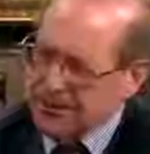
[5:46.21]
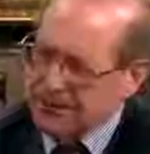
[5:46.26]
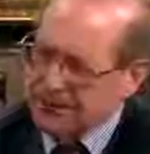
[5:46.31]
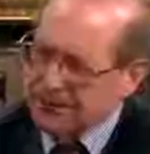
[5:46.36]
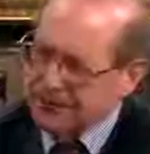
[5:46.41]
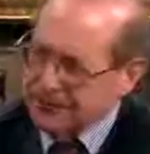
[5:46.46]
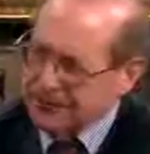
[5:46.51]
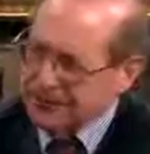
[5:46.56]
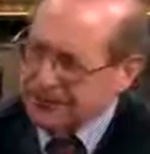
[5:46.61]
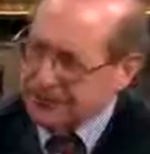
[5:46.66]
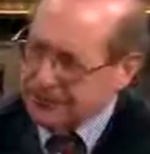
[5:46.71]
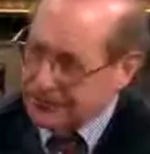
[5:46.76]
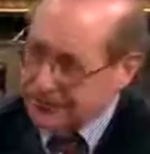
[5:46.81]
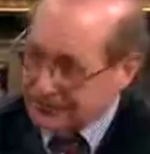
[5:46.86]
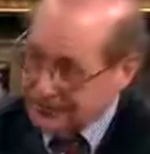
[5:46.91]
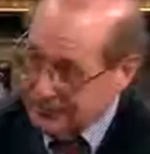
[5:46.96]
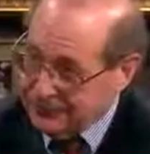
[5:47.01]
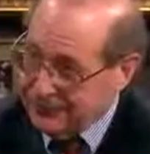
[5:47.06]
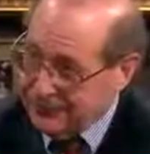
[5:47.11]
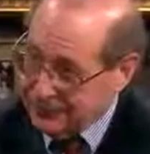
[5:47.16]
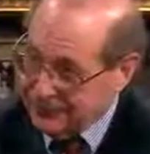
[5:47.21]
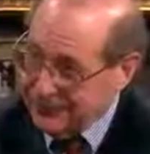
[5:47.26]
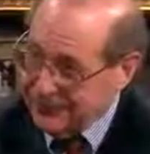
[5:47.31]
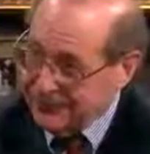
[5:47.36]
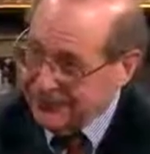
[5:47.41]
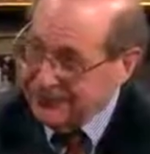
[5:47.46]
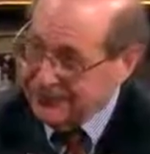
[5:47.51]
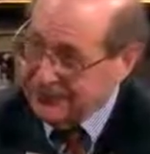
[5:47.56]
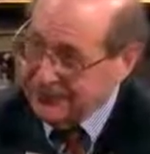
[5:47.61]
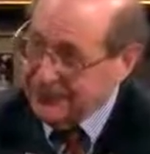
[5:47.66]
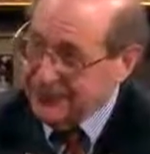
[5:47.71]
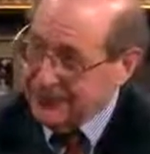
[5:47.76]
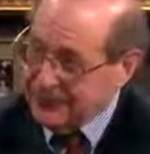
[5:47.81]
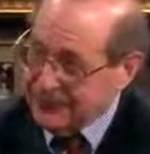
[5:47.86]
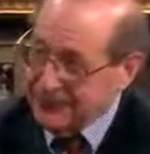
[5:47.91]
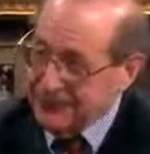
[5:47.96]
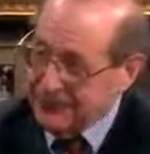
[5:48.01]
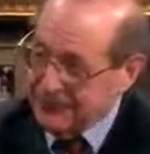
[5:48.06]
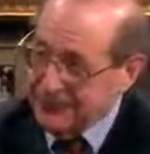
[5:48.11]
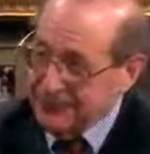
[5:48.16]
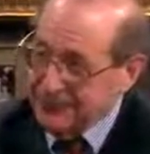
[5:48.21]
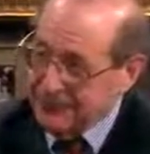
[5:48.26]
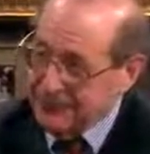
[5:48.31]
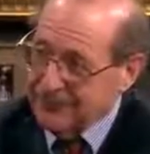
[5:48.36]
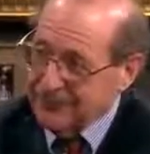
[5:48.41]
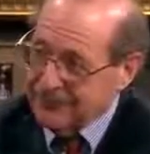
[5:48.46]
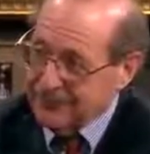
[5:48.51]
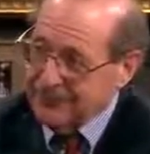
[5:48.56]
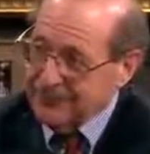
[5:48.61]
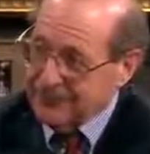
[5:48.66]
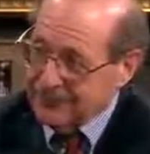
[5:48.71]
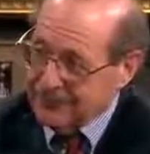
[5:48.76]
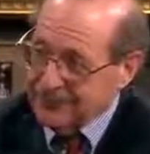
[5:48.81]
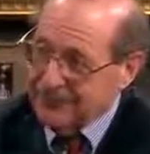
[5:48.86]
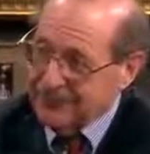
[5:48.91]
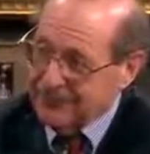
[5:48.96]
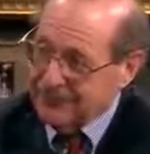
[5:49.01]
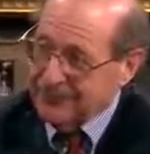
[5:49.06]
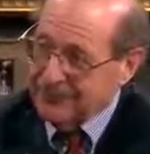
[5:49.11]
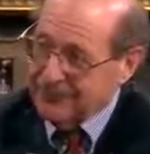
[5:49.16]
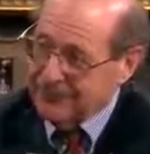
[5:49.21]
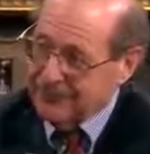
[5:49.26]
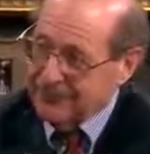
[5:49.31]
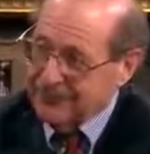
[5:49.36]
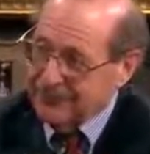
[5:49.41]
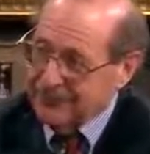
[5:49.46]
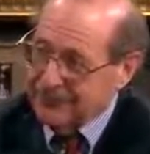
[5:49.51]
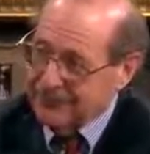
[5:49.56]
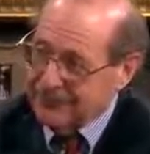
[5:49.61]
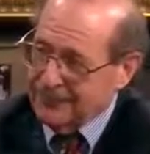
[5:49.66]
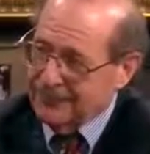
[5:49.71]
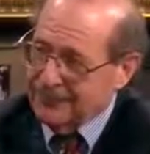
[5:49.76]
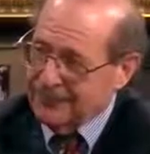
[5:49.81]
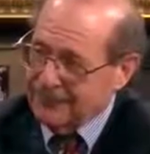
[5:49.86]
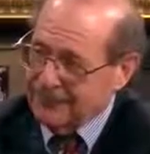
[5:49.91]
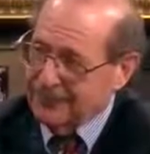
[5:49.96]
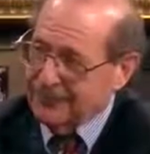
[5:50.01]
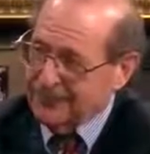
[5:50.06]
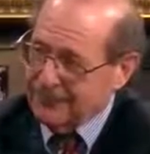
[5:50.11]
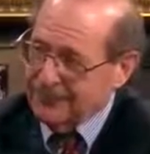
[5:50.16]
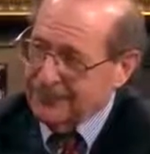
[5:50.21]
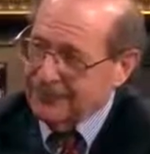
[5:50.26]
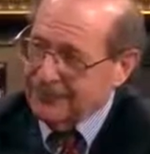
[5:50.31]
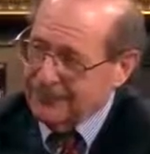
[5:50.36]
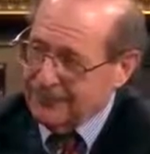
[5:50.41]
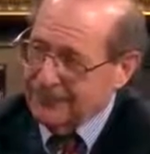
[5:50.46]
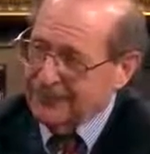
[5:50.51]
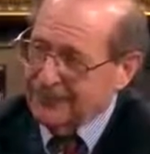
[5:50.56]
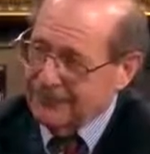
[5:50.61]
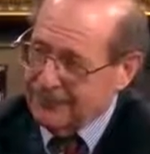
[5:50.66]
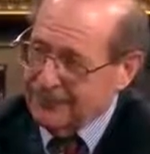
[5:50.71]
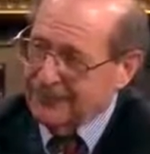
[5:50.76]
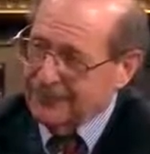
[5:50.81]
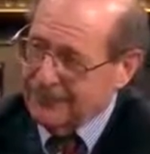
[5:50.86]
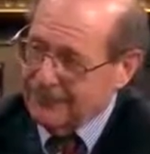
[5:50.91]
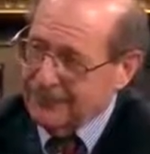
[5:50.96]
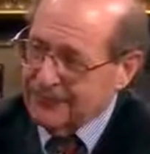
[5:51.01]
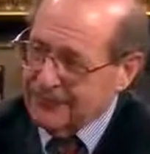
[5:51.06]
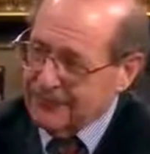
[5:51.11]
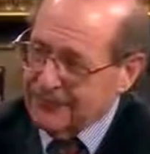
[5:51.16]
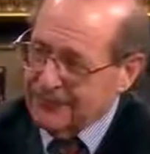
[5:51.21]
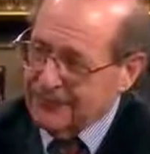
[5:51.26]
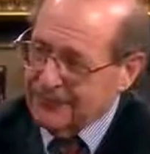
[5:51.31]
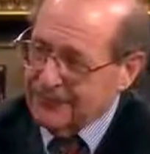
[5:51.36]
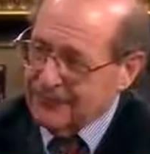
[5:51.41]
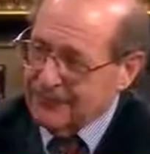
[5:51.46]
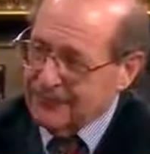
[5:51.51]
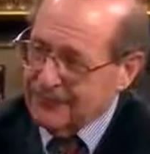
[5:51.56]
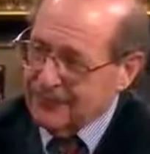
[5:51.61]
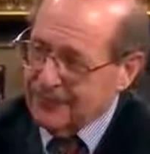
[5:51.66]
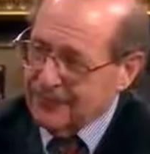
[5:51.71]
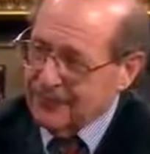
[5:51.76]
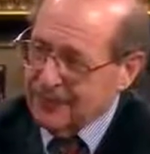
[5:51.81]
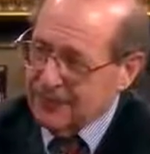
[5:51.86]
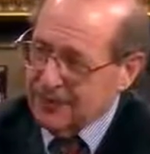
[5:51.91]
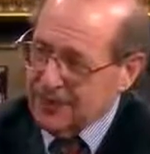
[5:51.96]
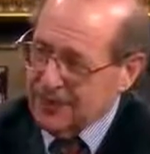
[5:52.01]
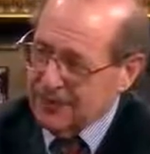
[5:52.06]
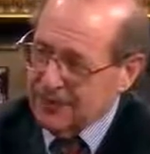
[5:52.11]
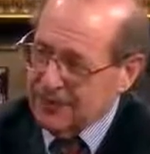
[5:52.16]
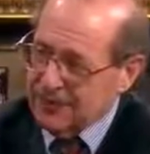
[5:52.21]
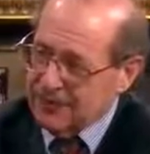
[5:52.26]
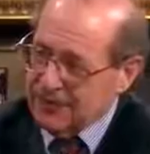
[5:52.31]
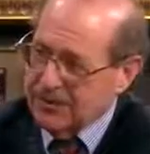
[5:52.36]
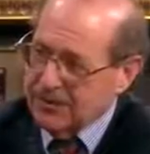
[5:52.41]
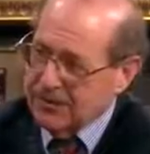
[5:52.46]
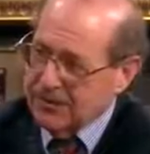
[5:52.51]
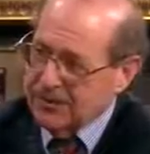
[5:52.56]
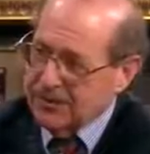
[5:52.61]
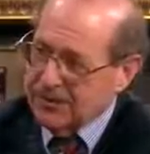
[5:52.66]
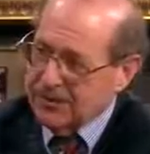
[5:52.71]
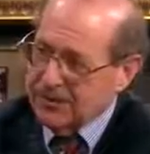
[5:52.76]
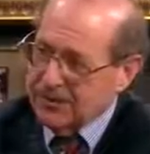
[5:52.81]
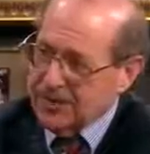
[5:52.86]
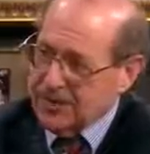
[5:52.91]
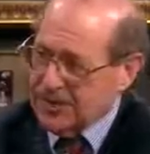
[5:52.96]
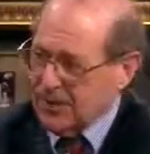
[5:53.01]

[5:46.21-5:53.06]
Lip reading: in my family, where he doesn't have to lose his kidneys, or kidney right now, one kidney, with what you're going to do for him.